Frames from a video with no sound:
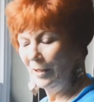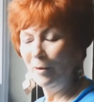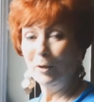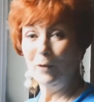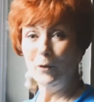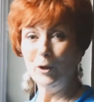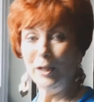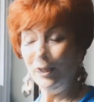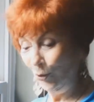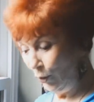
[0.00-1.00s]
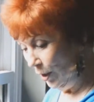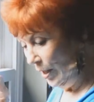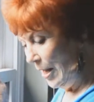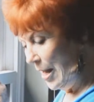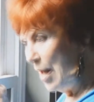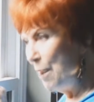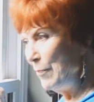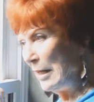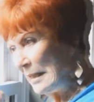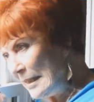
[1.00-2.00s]
I'm not very technical,
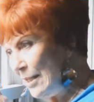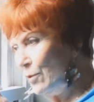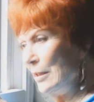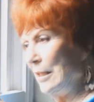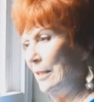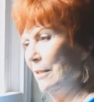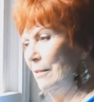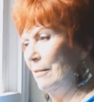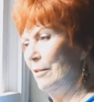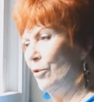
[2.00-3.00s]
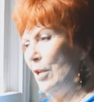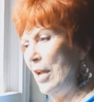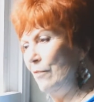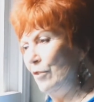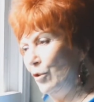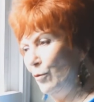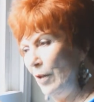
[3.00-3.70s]
but it seals it. So you have to do